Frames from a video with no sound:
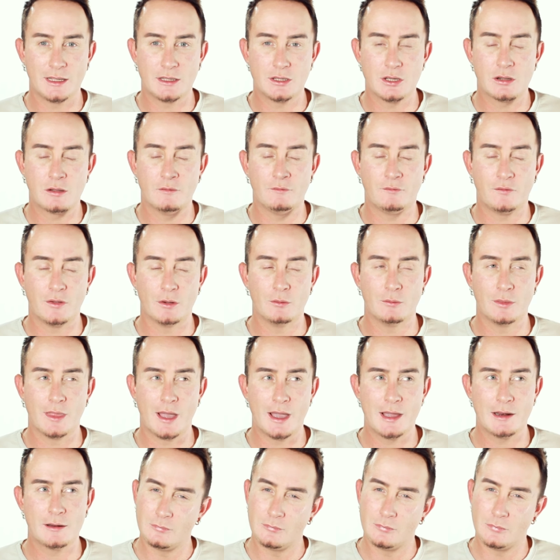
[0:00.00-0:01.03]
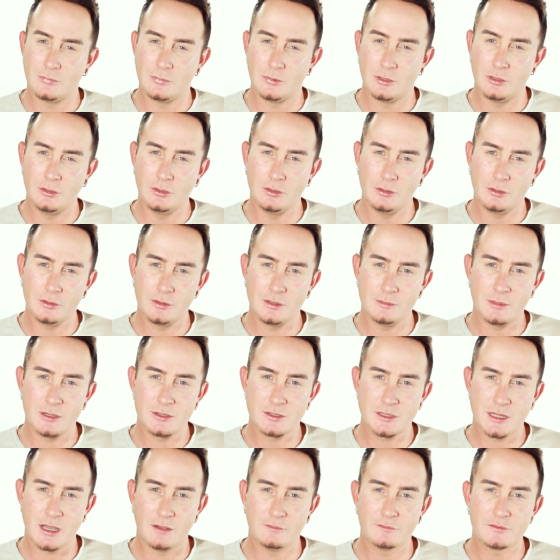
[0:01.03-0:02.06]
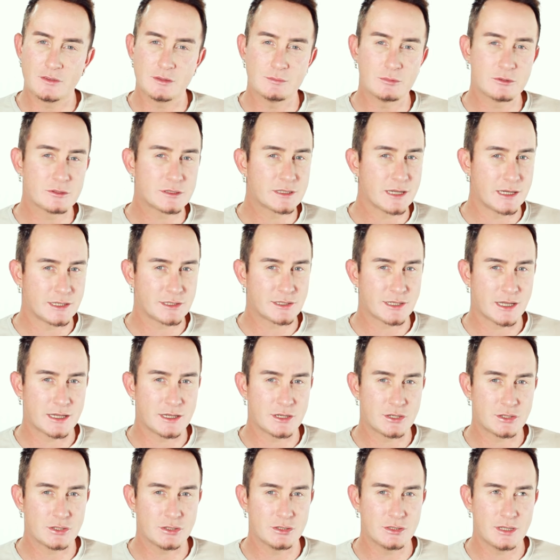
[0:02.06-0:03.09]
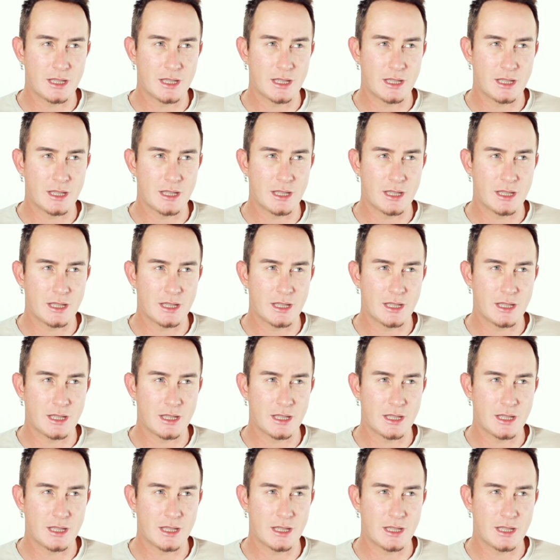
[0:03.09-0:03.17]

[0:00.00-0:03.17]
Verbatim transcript: You can feel that not the most comfortable sensation